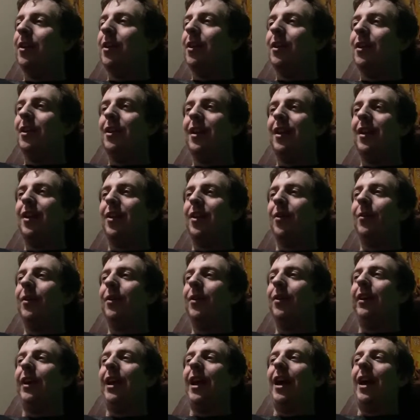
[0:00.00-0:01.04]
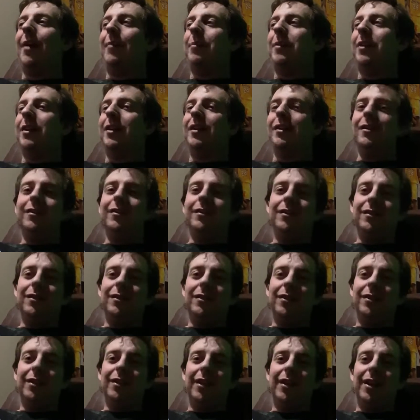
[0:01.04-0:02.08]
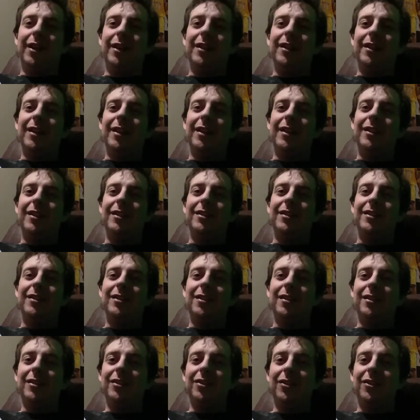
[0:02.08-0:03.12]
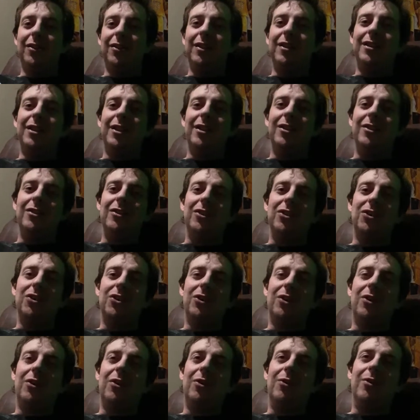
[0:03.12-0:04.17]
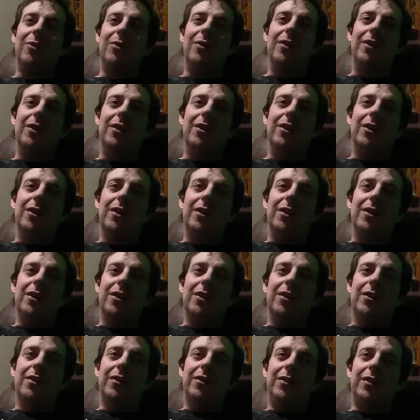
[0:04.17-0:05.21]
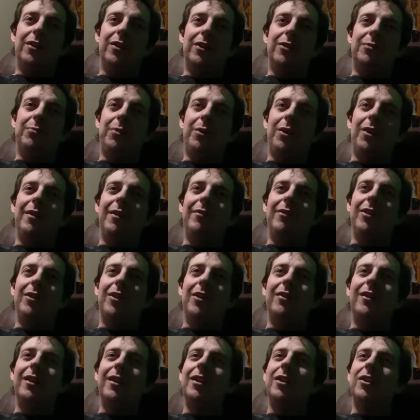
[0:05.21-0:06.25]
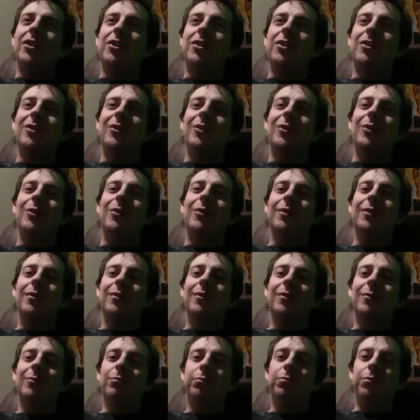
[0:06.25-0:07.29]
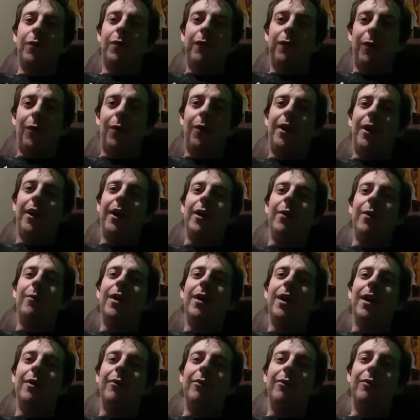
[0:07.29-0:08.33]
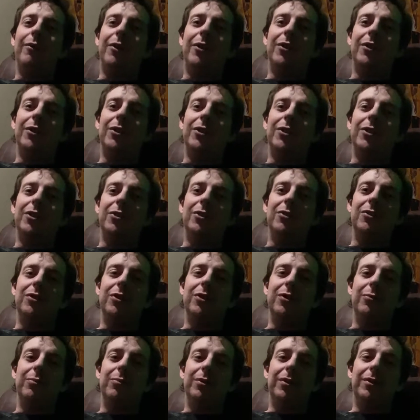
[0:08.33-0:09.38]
really happy. Okay, and they can still continue to show their support even though they knew beforehand when I revealed it to YouTube